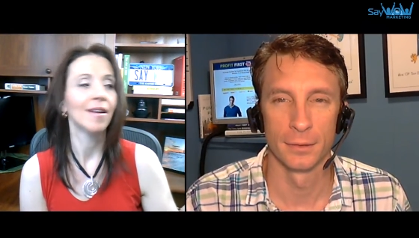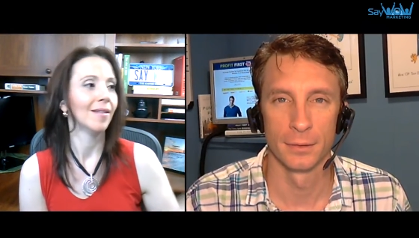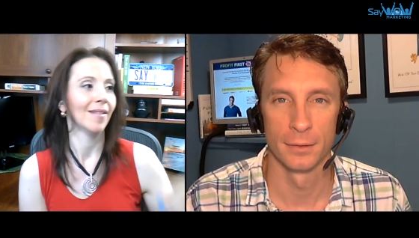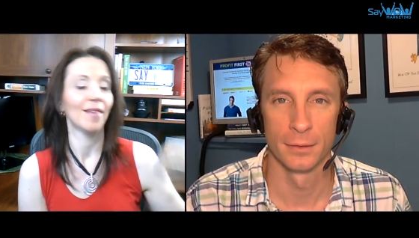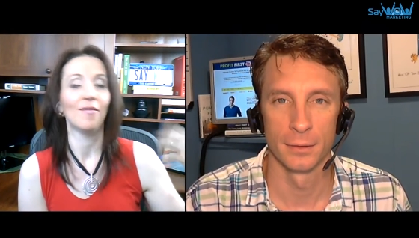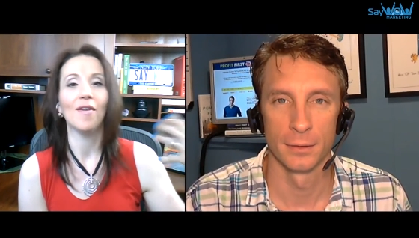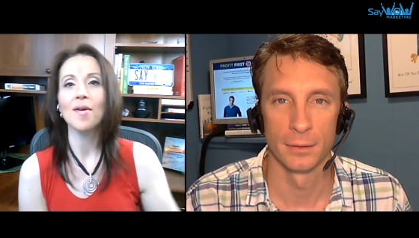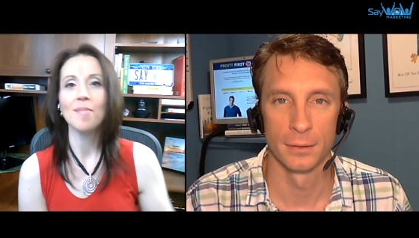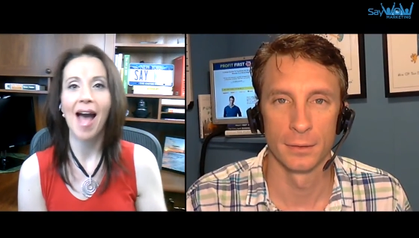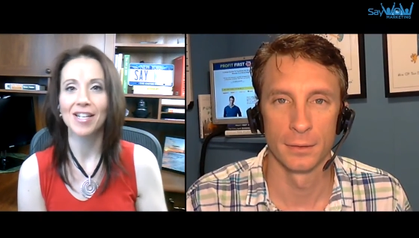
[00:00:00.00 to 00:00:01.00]
Speaker 1: like very
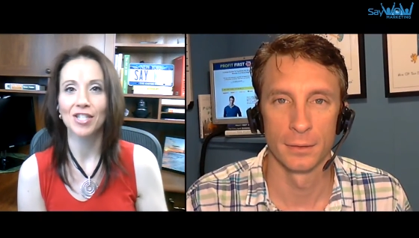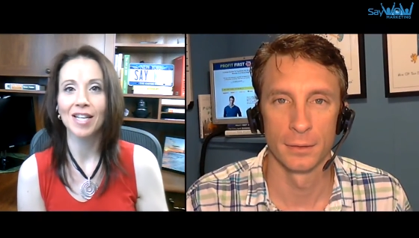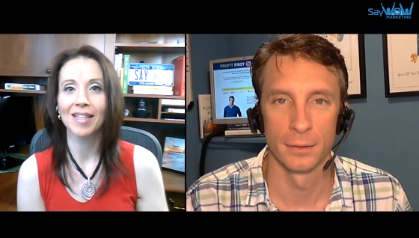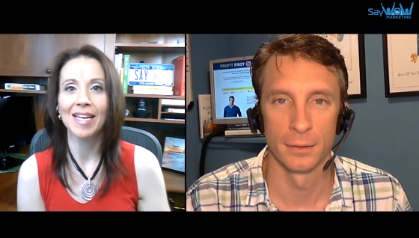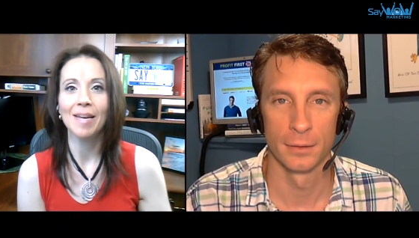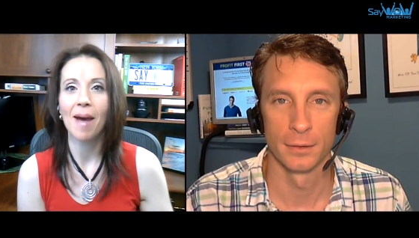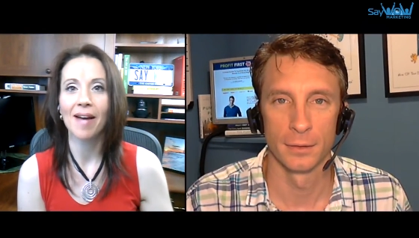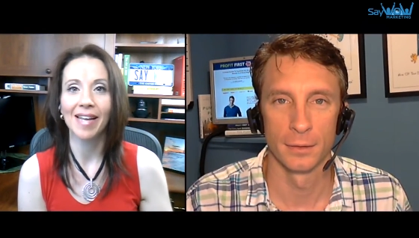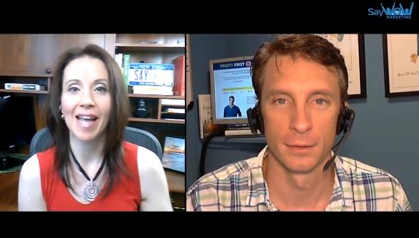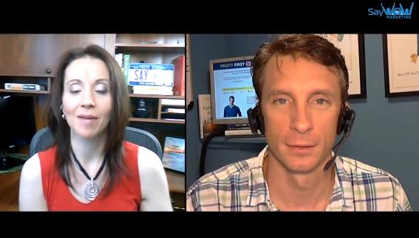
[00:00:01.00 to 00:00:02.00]
passionately about
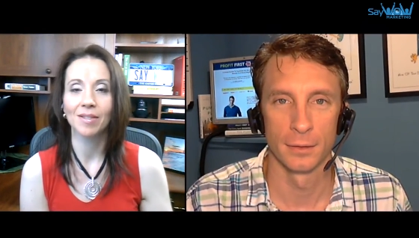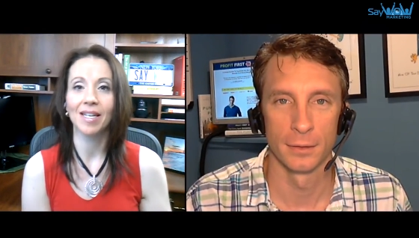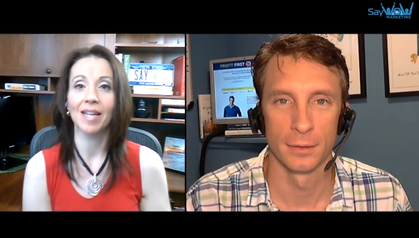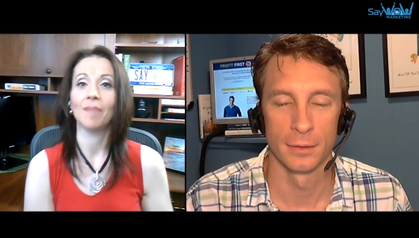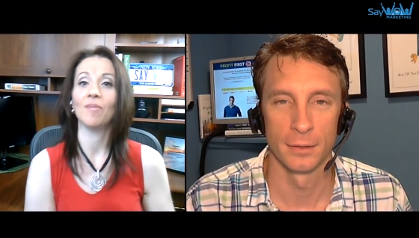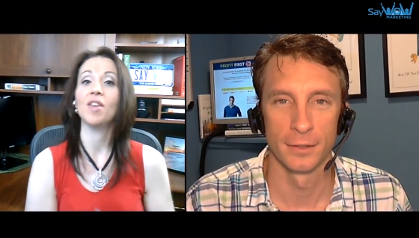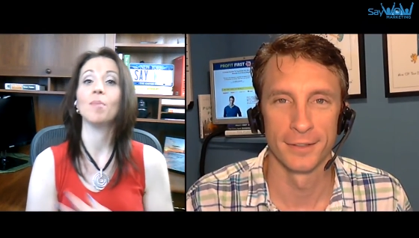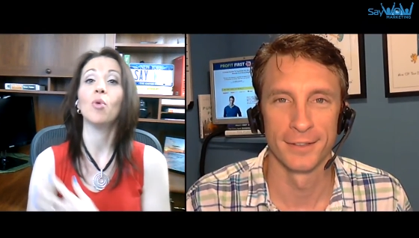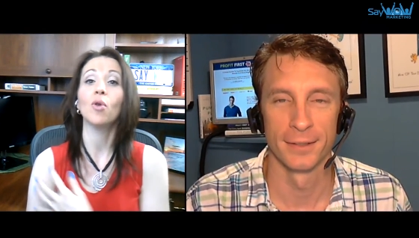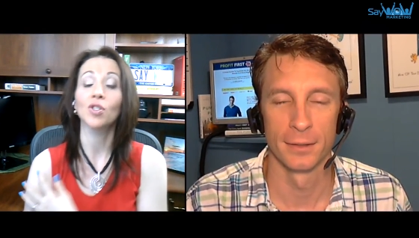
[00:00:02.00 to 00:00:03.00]
accounting and the
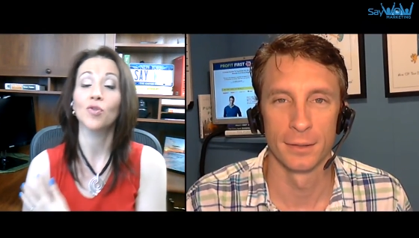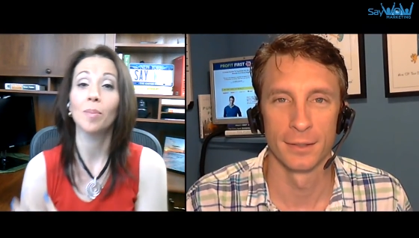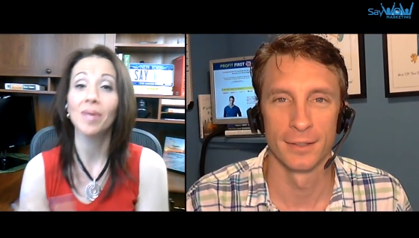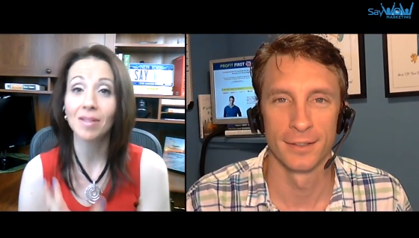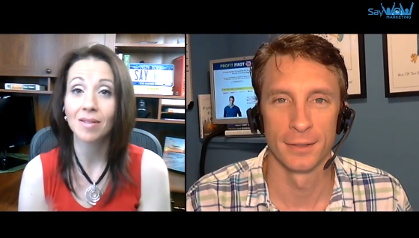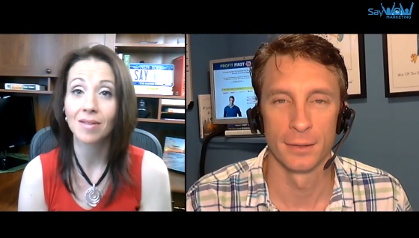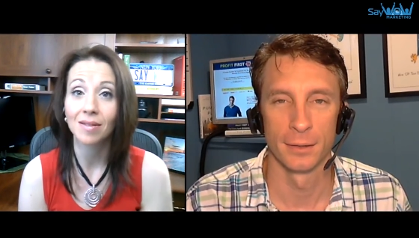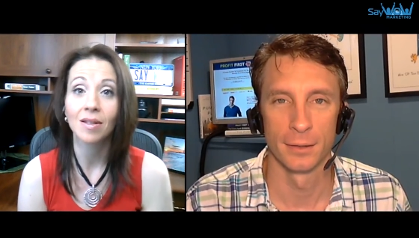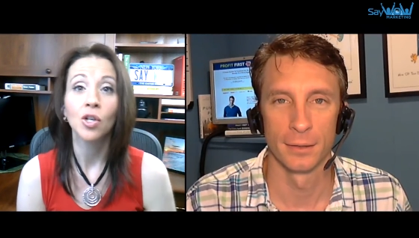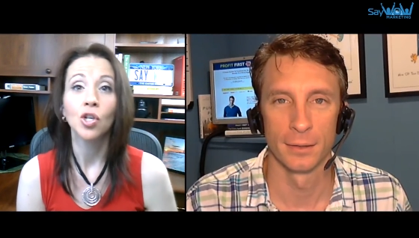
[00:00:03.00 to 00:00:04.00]
importance for
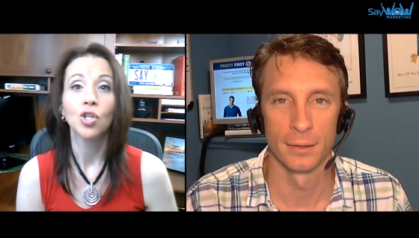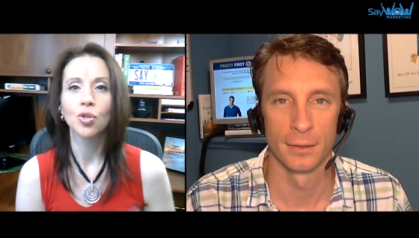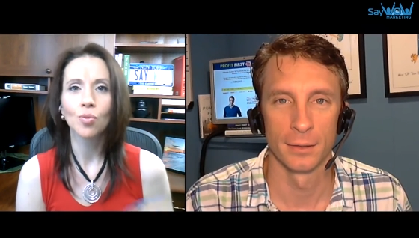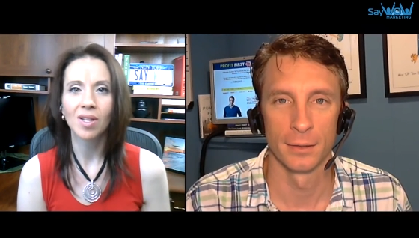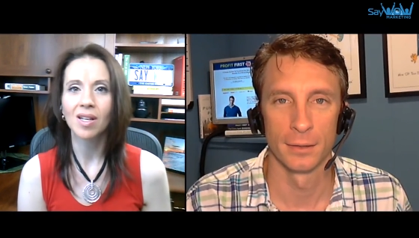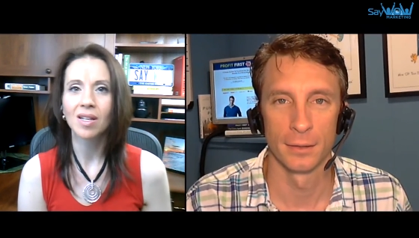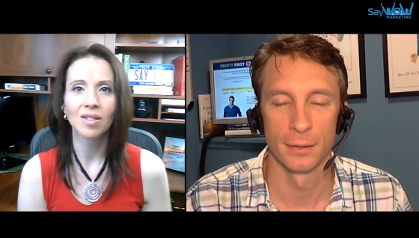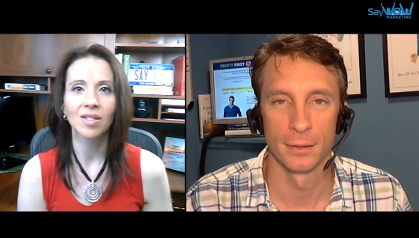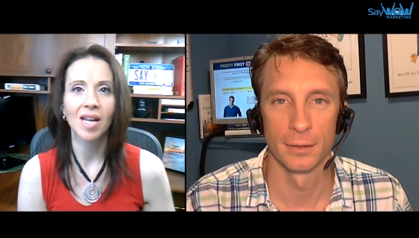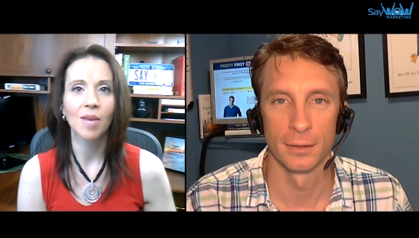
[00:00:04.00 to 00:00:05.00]
businesses to really
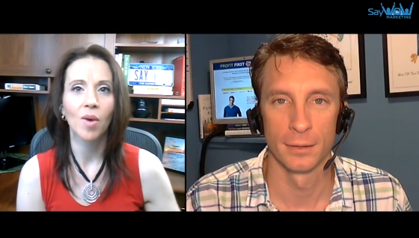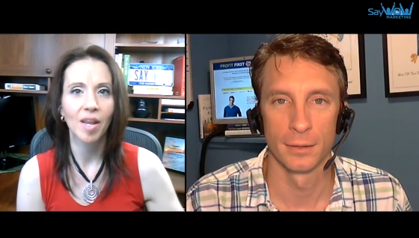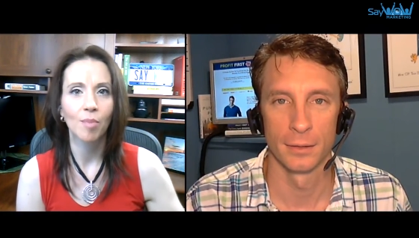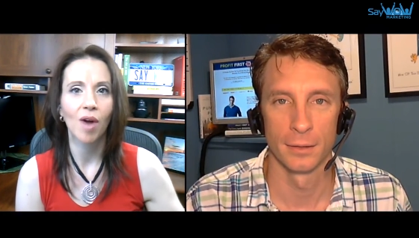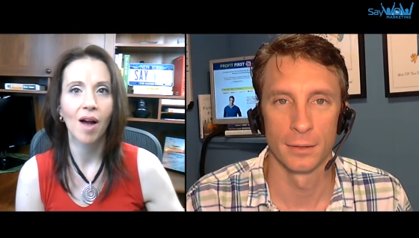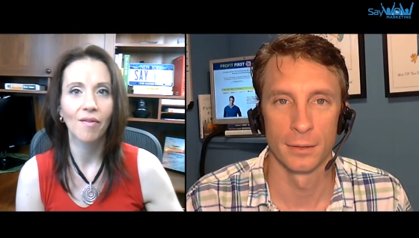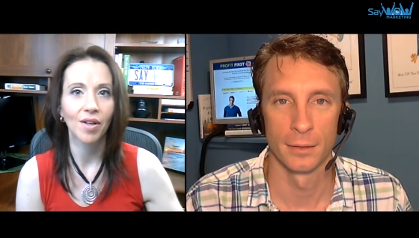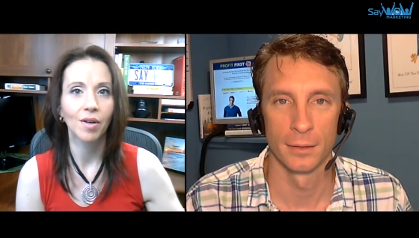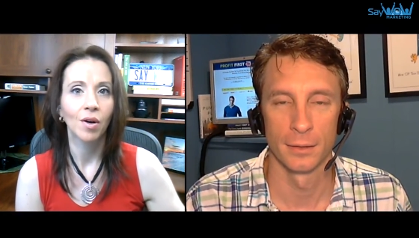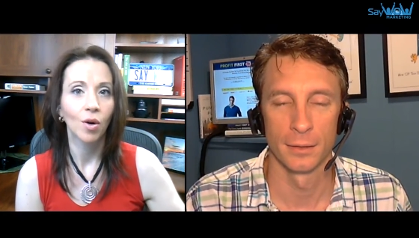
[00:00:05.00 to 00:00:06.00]
understand where their profit
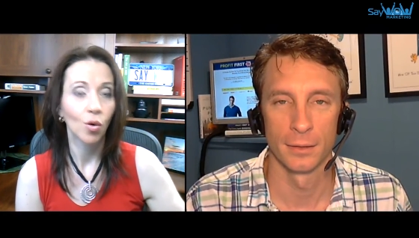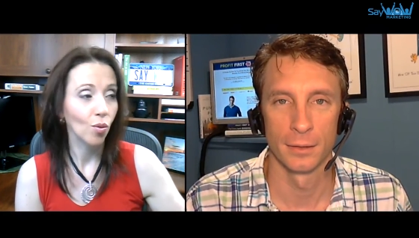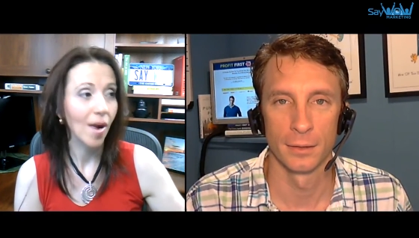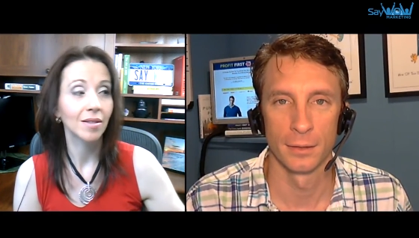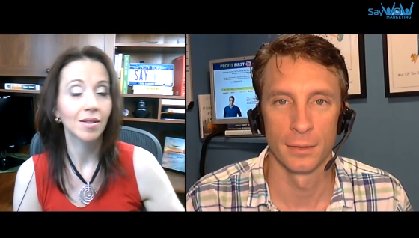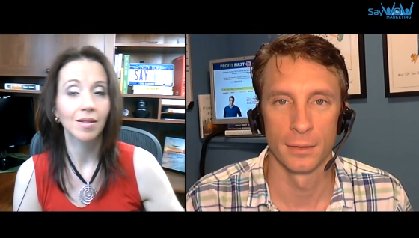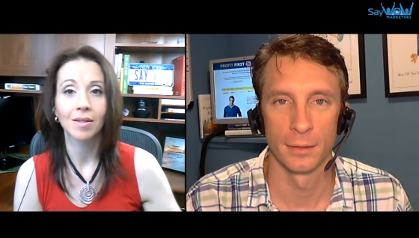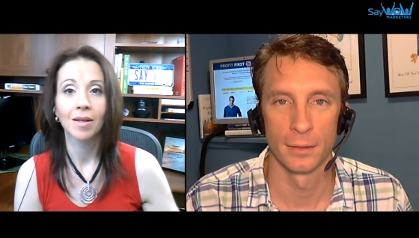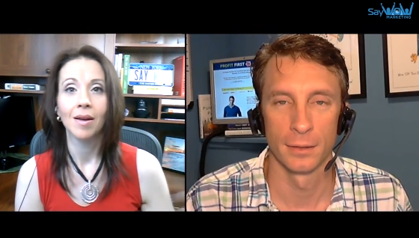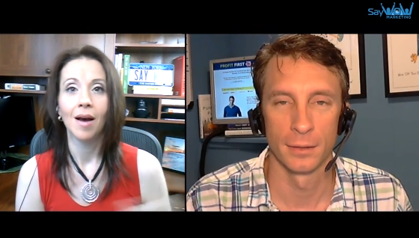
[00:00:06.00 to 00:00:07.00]
rests
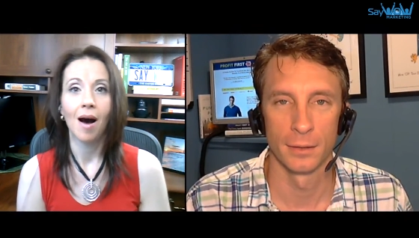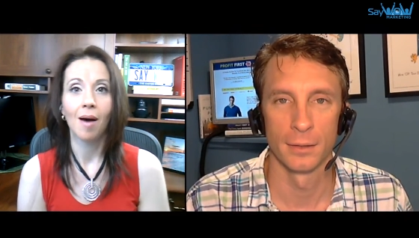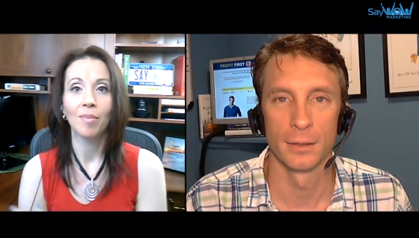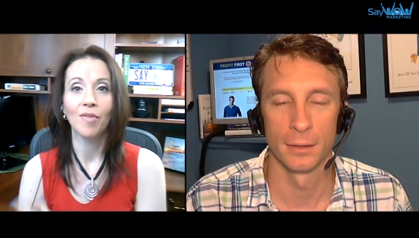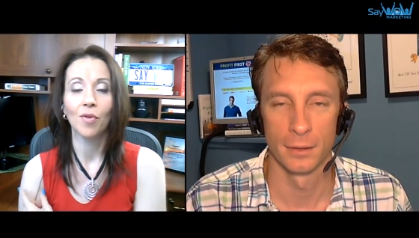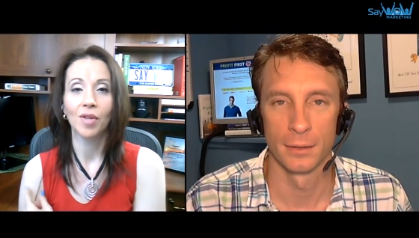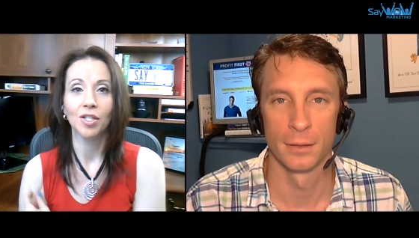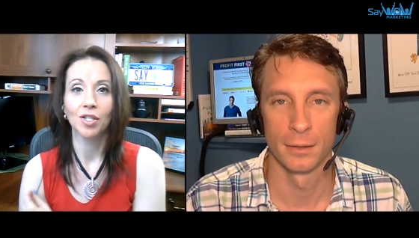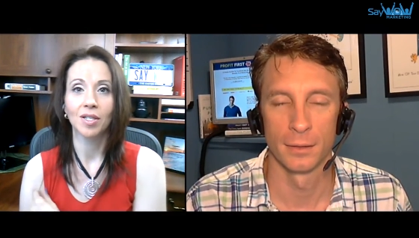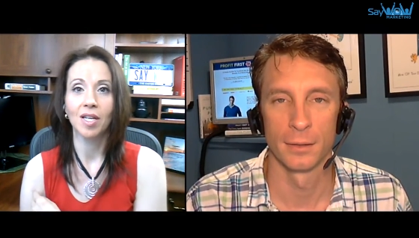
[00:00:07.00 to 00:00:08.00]
um, before they
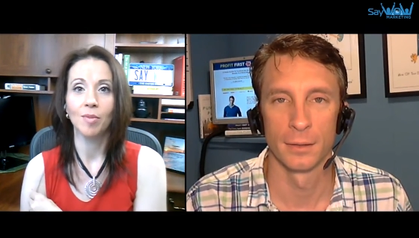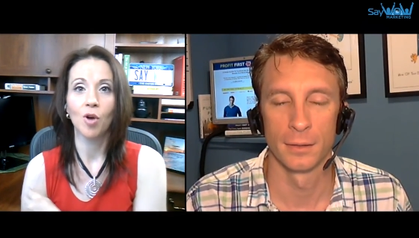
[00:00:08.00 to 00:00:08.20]
just keep going